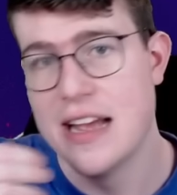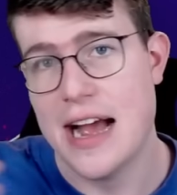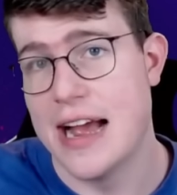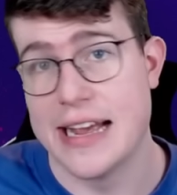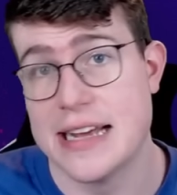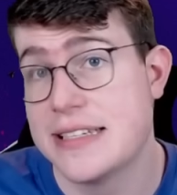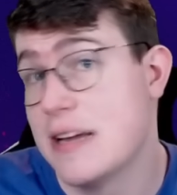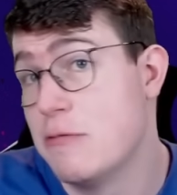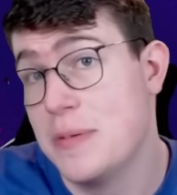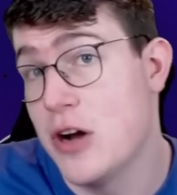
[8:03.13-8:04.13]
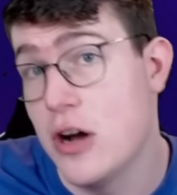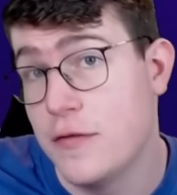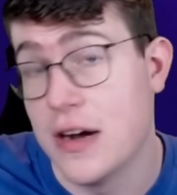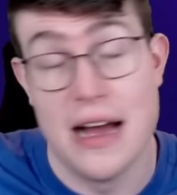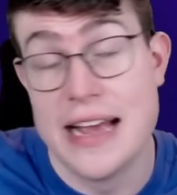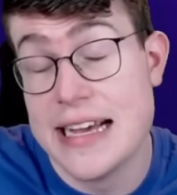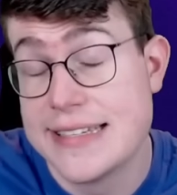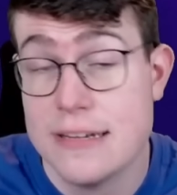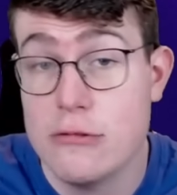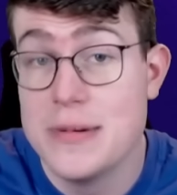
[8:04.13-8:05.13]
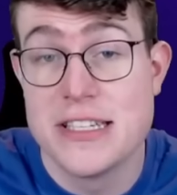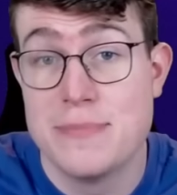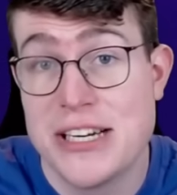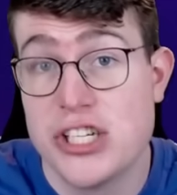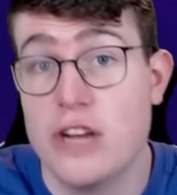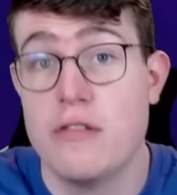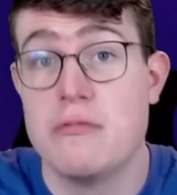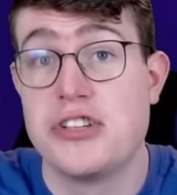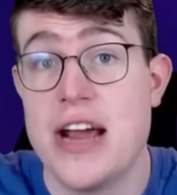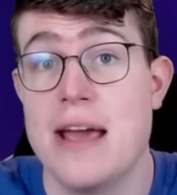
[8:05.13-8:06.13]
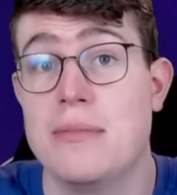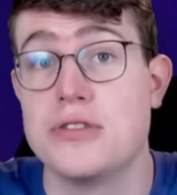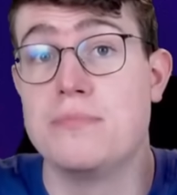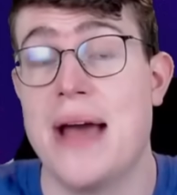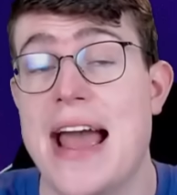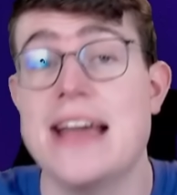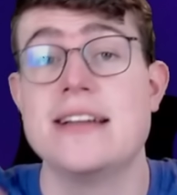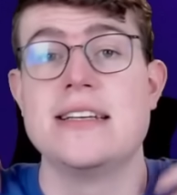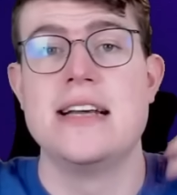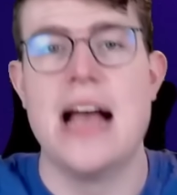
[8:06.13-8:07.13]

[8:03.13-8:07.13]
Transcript: I guess there will be an offer. I guess there will be a special offer which you're able to pay it,